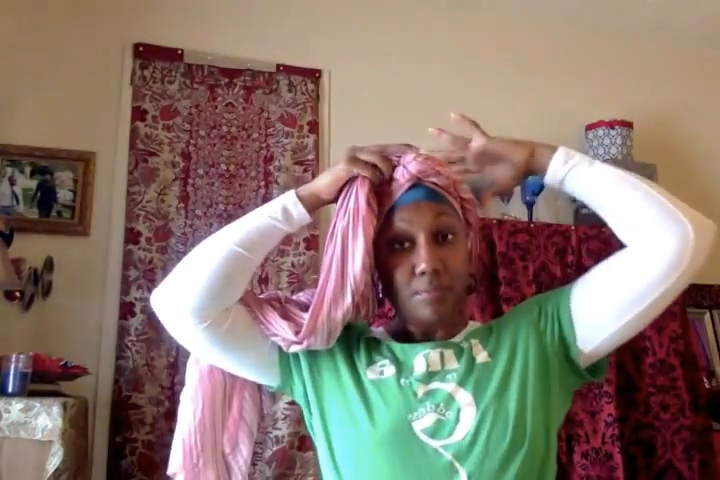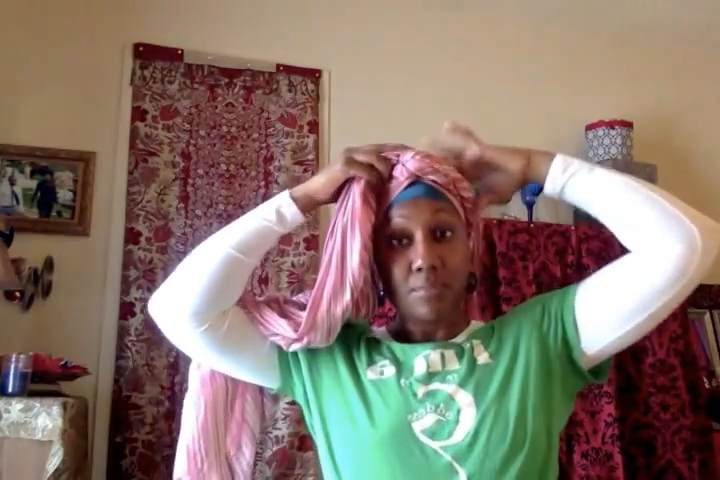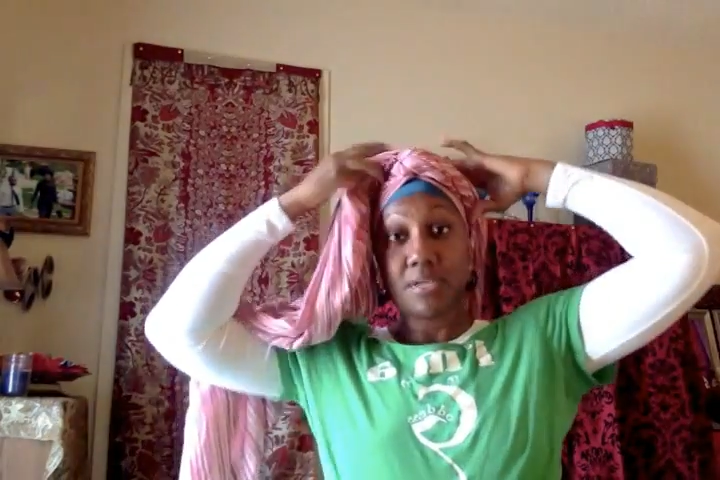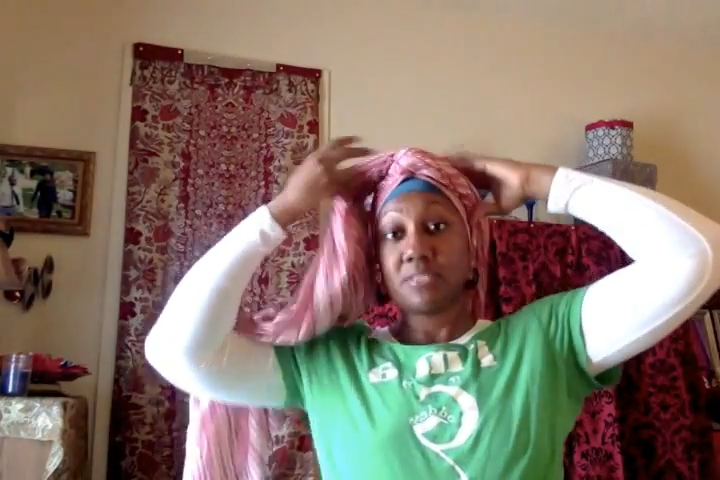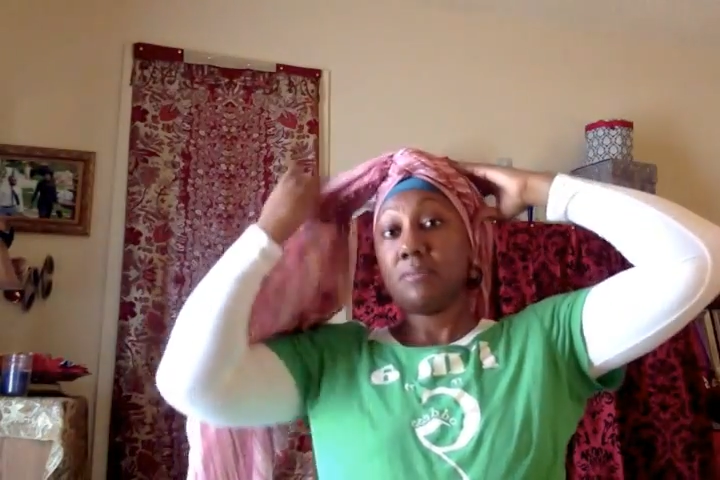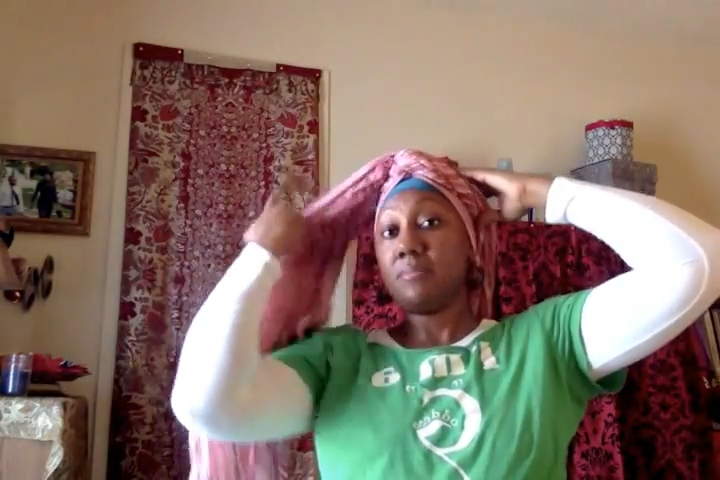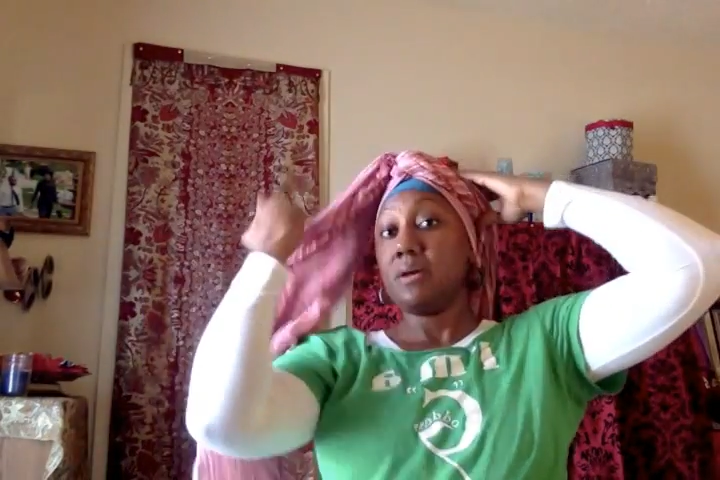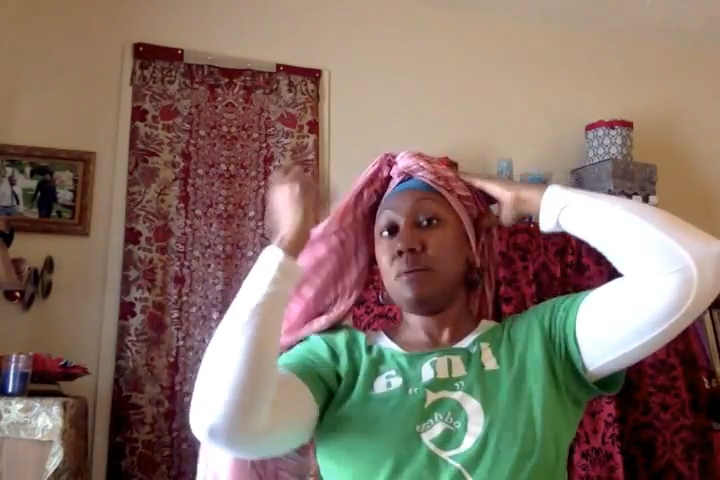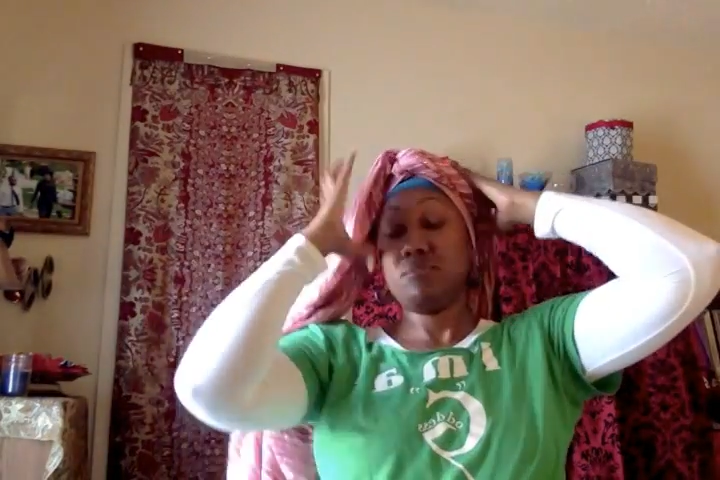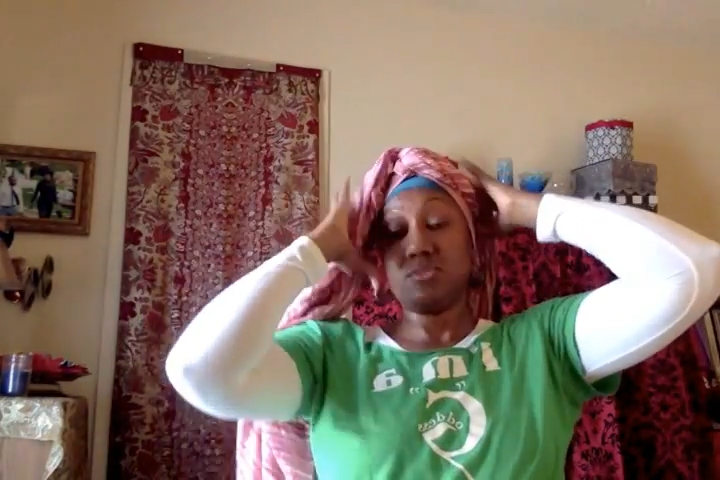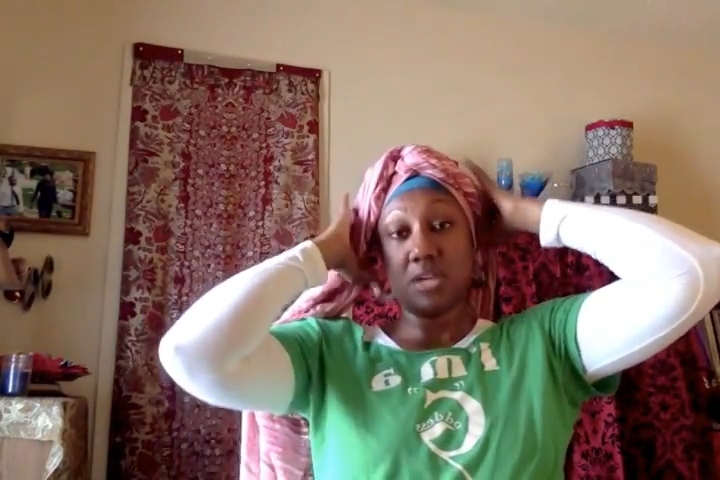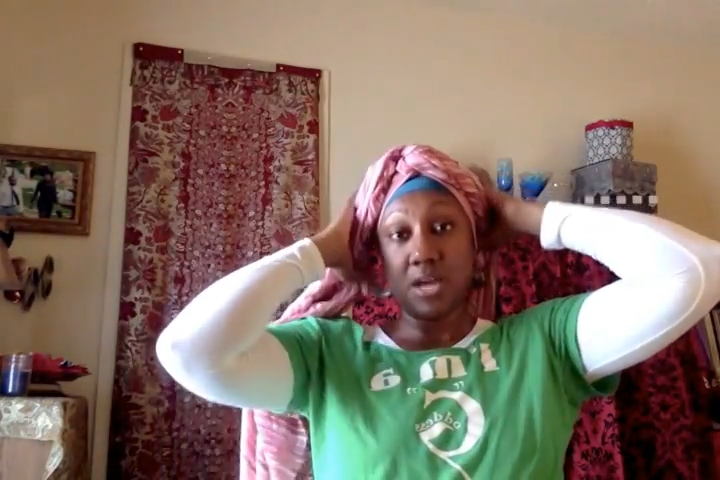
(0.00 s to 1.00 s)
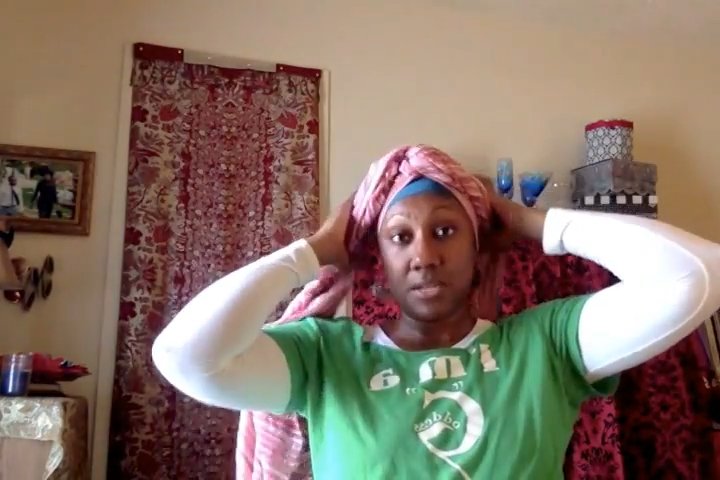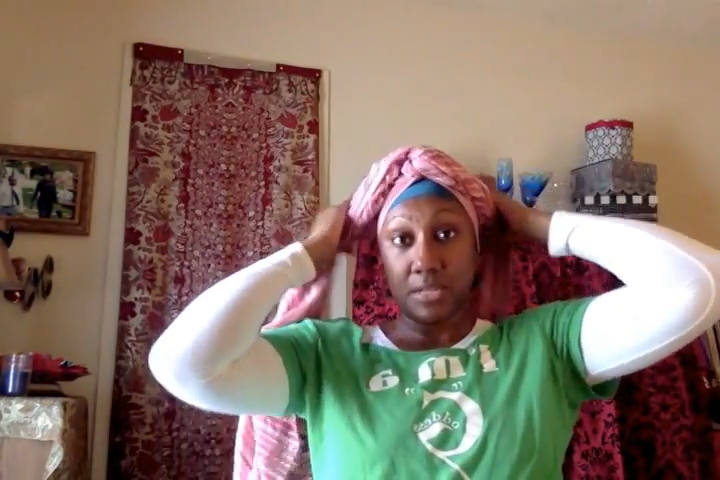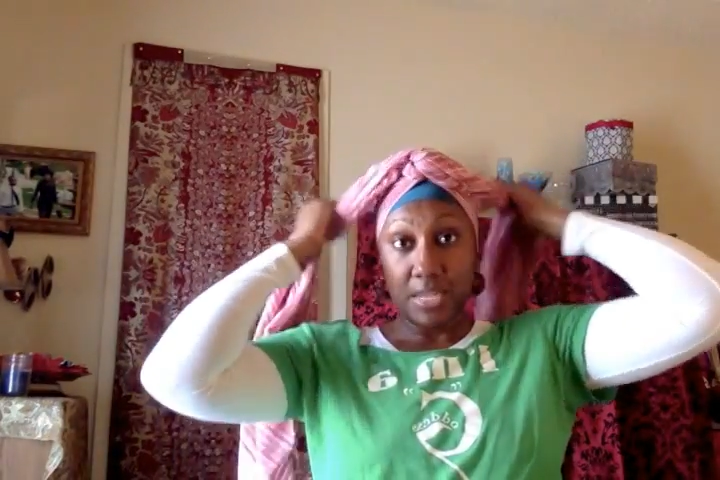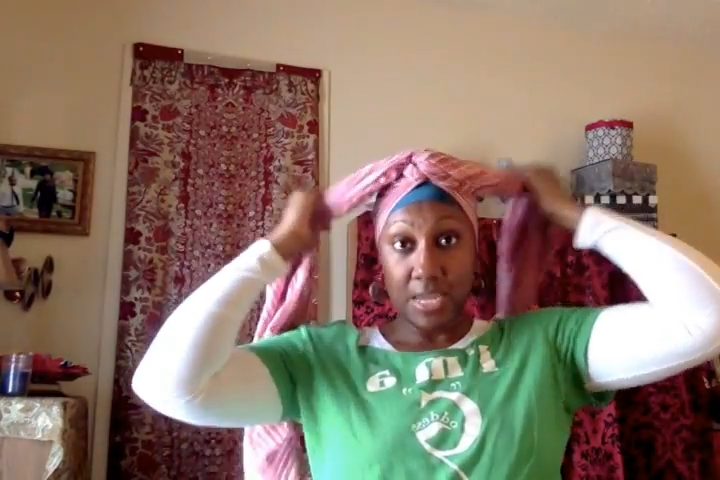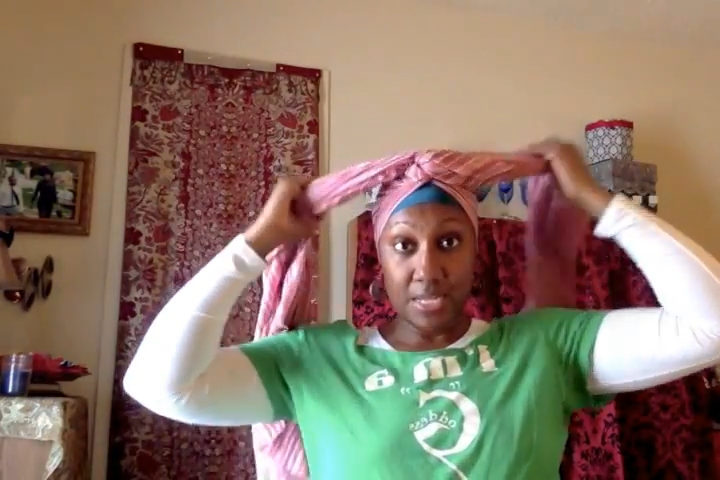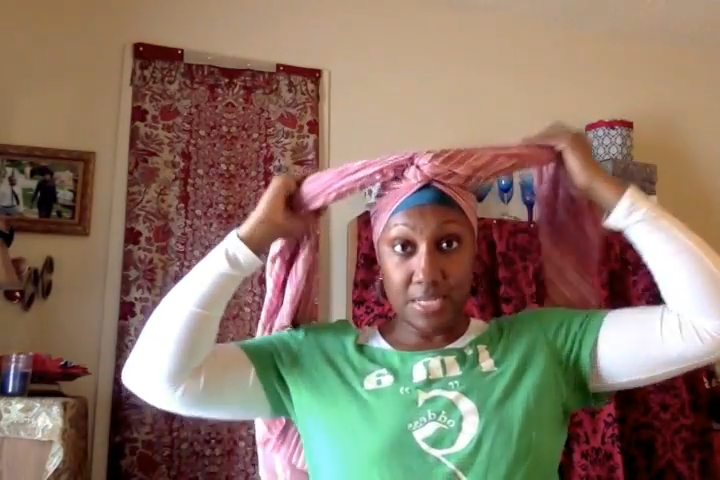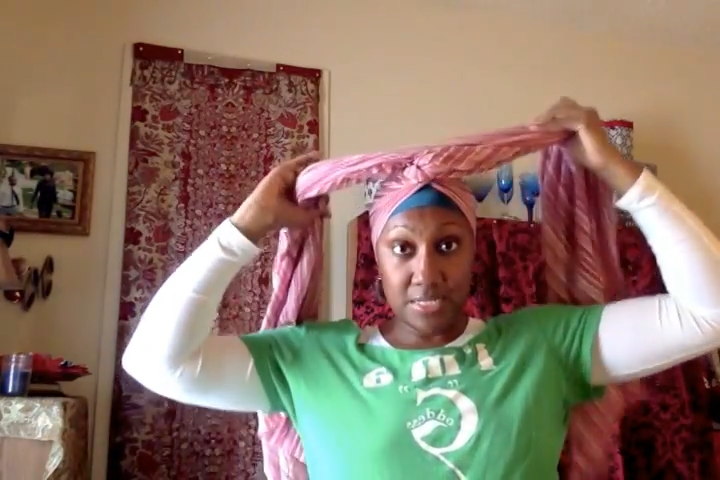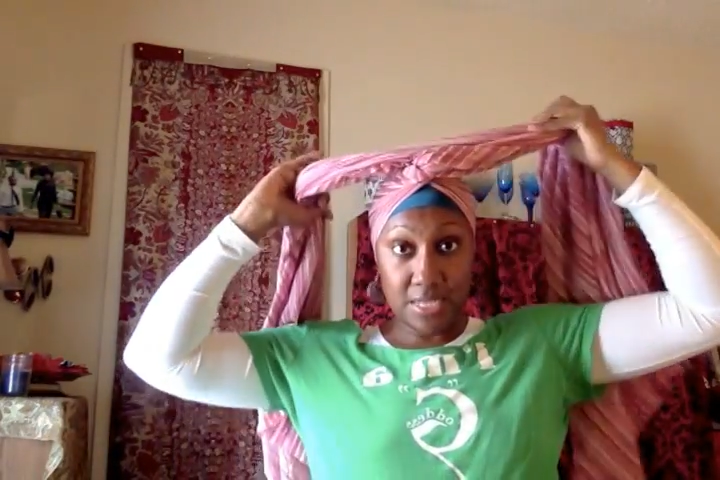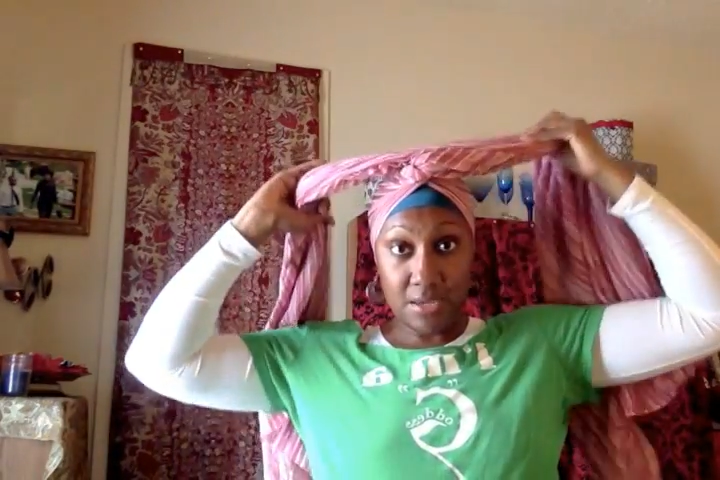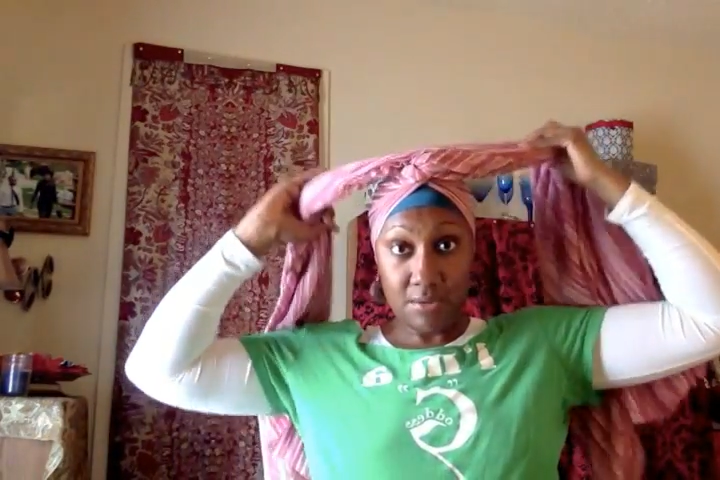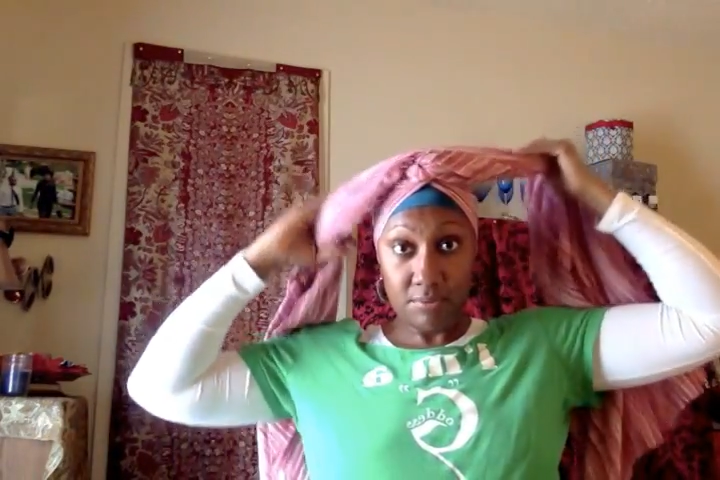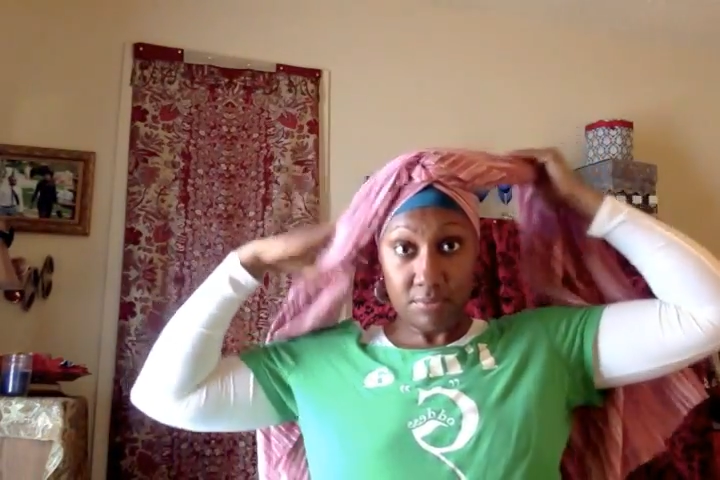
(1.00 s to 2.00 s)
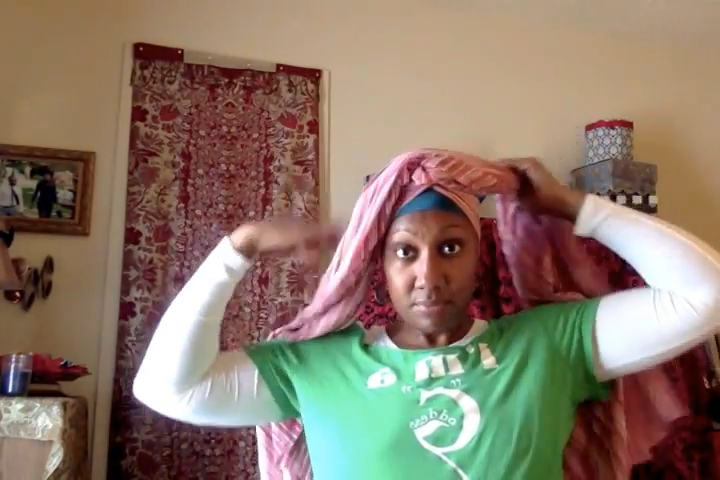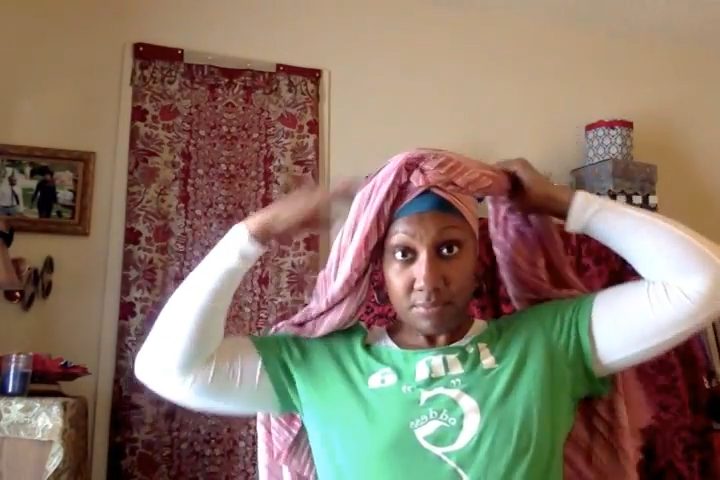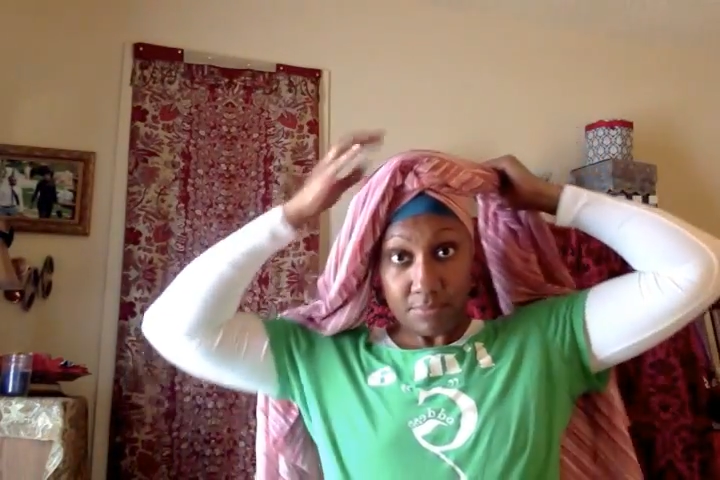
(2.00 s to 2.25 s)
because I'm kind of laying it down.